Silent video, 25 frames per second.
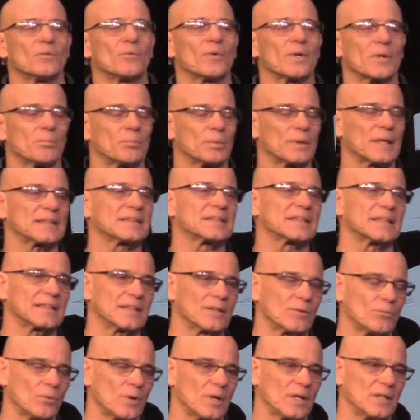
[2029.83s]
what a
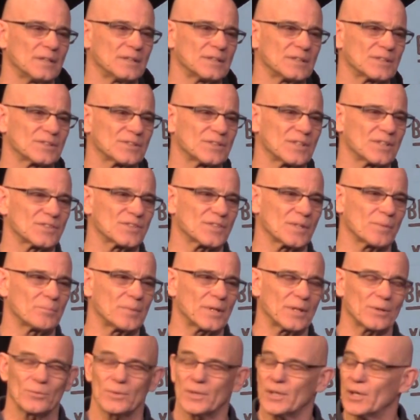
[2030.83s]
blessing it was that
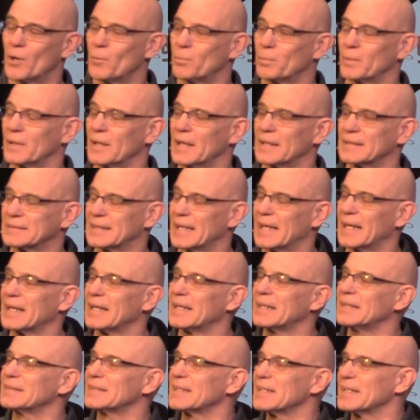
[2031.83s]
somebody would help her like
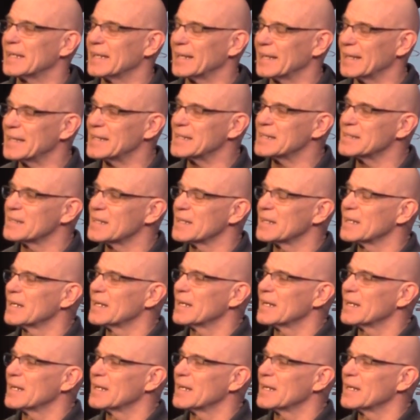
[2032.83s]
that. And I,